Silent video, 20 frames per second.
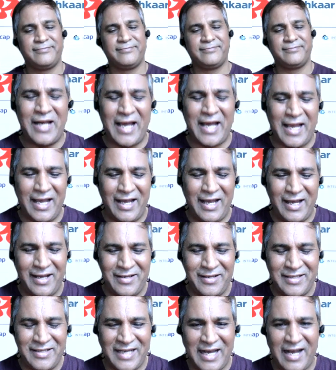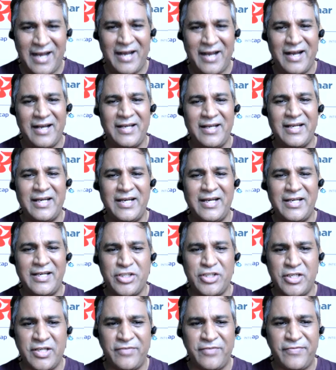Well, it's
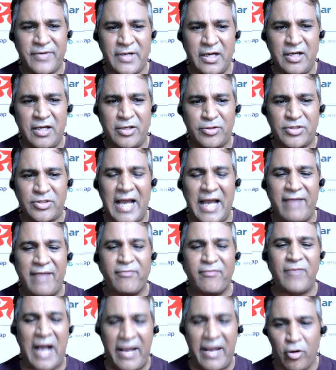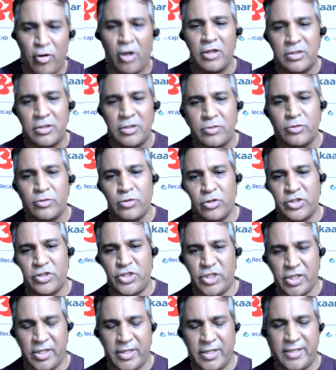difficult to say. I've gone through those
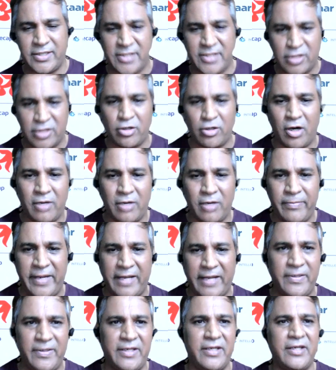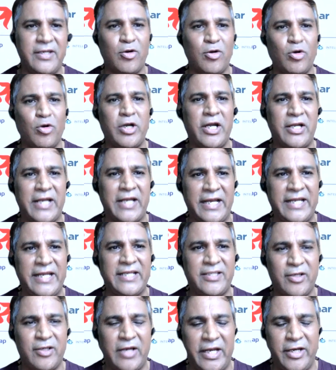journeys. Does not make me good at
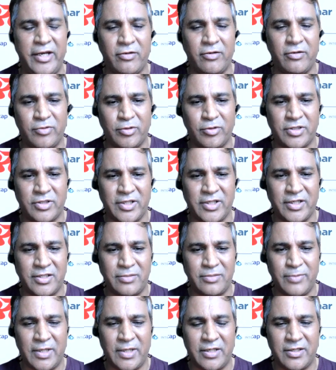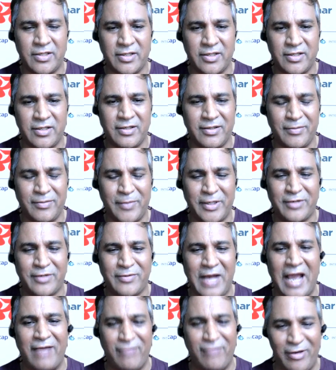any of those things, but
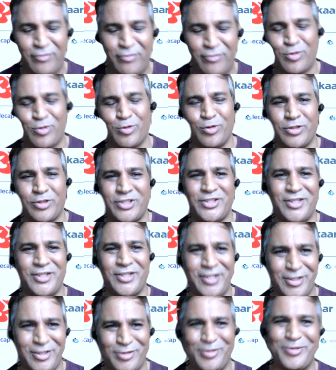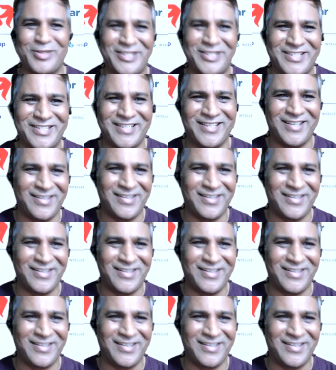I have lived through those journeys, so you can say that.